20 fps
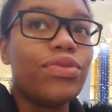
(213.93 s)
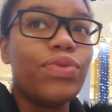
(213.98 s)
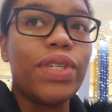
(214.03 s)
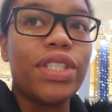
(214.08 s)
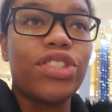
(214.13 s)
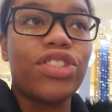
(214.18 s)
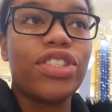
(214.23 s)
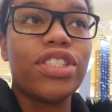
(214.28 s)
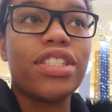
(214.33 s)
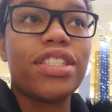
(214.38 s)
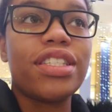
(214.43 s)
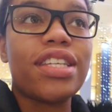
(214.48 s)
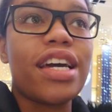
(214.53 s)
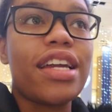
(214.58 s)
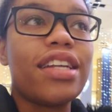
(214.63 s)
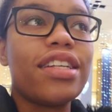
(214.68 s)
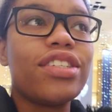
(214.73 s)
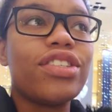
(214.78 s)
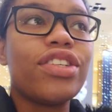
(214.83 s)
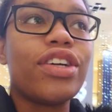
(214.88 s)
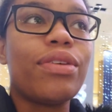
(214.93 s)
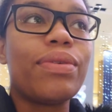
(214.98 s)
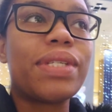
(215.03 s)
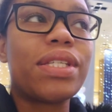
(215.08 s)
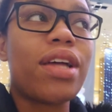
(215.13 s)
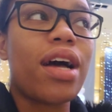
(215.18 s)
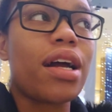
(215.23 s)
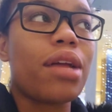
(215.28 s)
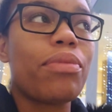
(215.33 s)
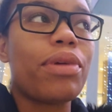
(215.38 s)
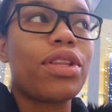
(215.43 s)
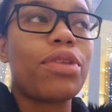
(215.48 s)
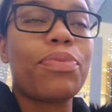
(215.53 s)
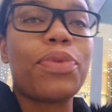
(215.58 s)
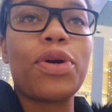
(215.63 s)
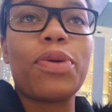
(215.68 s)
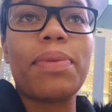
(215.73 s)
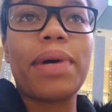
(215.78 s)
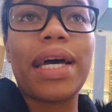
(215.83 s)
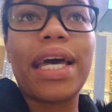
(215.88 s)
when she said, you know, I was talking about the
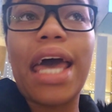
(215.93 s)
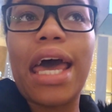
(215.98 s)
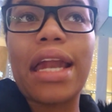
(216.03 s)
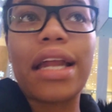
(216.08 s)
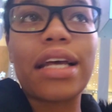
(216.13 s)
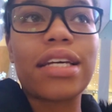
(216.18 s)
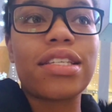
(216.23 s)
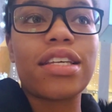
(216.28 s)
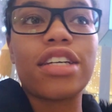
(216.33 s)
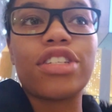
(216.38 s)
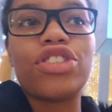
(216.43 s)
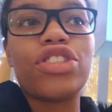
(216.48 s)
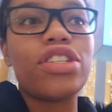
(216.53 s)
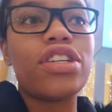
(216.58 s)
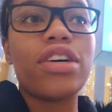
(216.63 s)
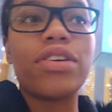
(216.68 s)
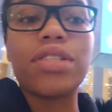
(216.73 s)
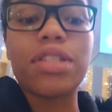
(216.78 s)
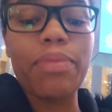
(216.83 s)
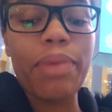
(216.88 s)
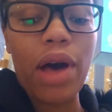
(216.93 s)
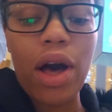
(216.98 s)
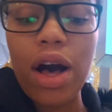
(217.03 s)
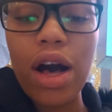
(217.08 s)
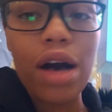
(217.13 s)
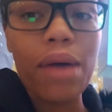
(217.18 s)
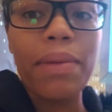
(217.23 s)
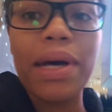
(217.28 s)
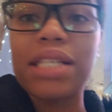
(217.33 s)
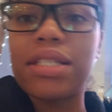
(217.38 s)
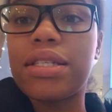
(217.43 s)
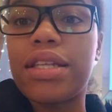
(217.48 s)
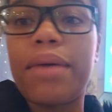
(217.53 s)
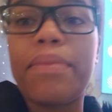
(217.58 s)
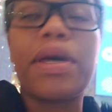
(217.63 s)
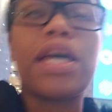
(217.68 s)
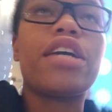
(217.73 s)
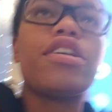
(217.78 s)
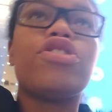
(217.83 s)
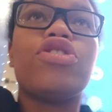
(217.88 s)
probiotics, because she knows about all my
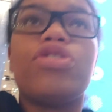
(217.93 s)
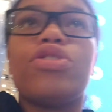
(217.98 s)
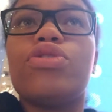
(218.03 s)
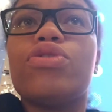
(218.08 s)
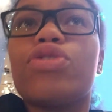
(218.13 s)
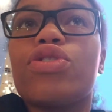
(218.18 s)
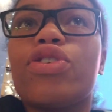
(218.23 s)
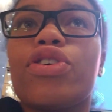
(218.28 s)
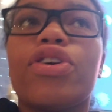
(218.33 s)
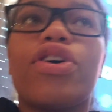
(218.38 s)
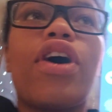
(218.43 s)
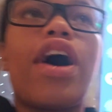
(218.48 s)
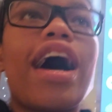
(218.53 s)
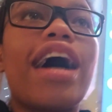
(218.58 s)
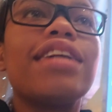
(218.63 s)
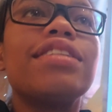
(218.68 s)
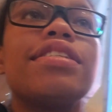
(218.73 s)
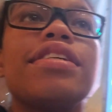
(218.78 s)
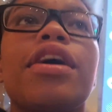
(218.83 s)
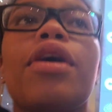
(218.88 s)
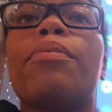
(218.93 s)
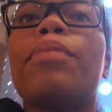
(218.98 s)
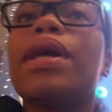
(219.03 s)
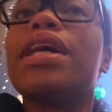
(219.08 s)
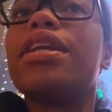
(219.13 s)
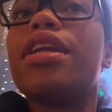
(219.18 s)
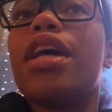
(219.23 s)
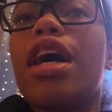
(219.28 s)
stomach issues, girl. I tell my